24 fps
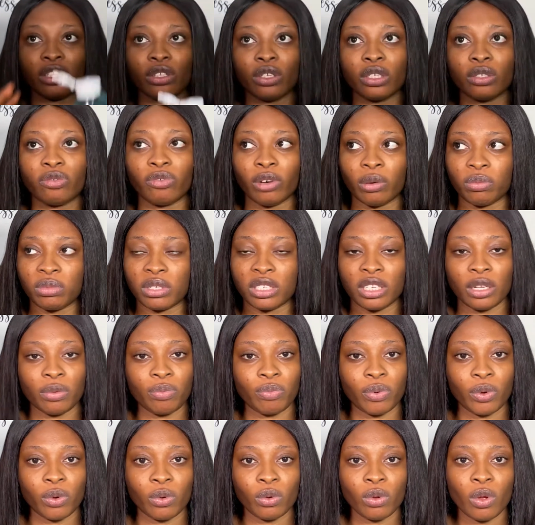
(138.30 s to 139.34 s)
use from
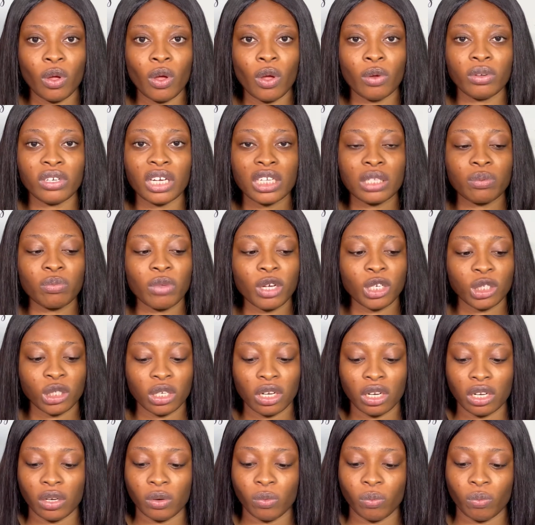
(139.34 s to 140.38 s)
Simple. Just make sure
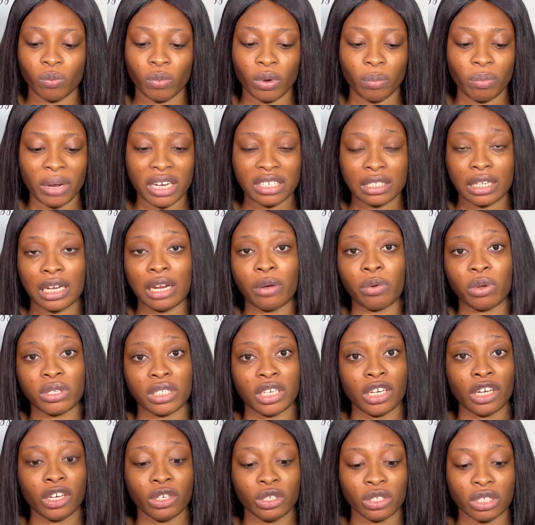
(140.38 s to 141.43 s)
the micellar water
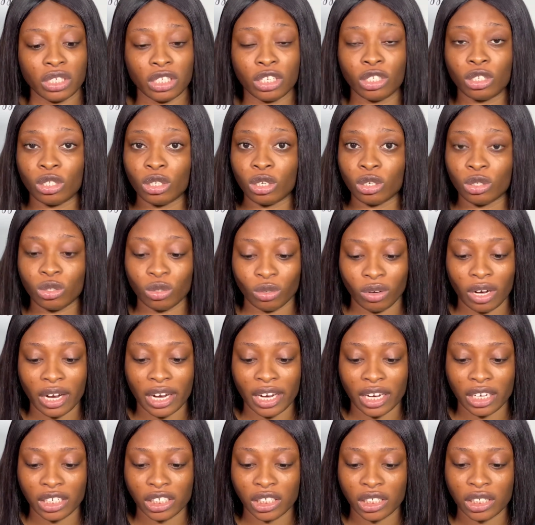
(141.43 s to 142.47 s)
you're using is not too
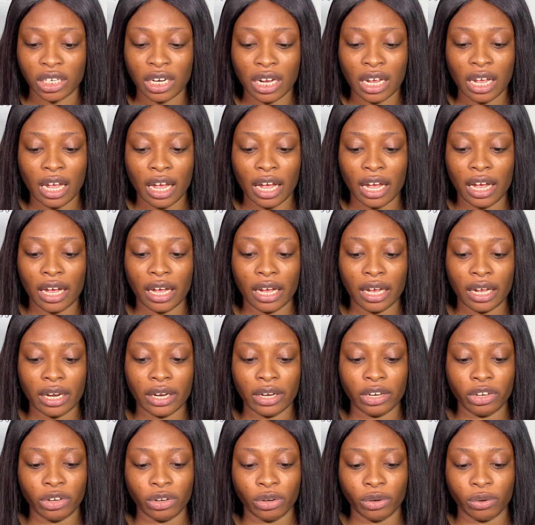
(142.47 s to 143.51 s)
harsh, and
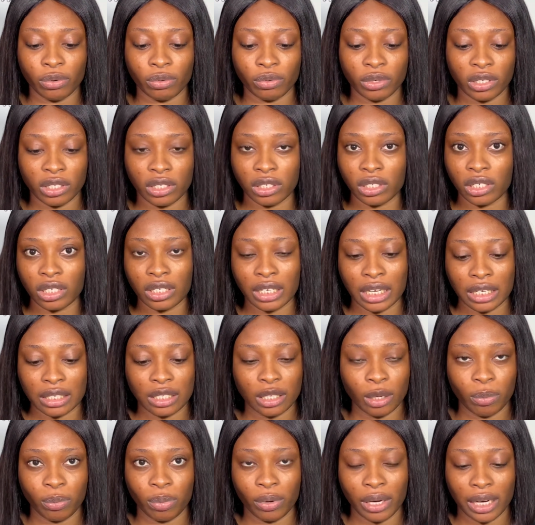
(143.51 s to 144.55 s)
you know, it's just as
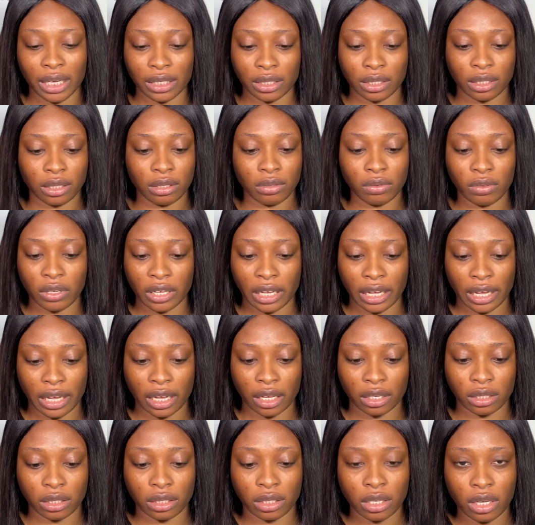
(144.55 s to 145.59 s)
simple as it
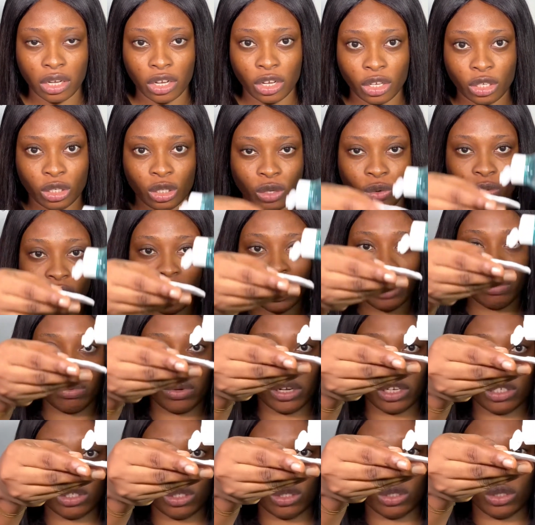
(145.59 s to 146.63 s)
gets. So what I'm
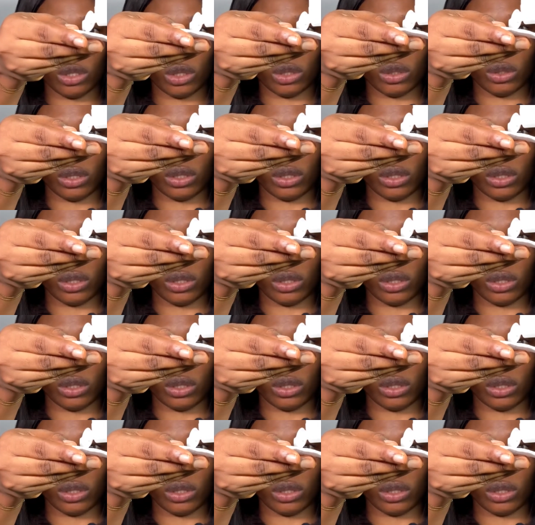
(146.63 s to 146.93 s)
going to do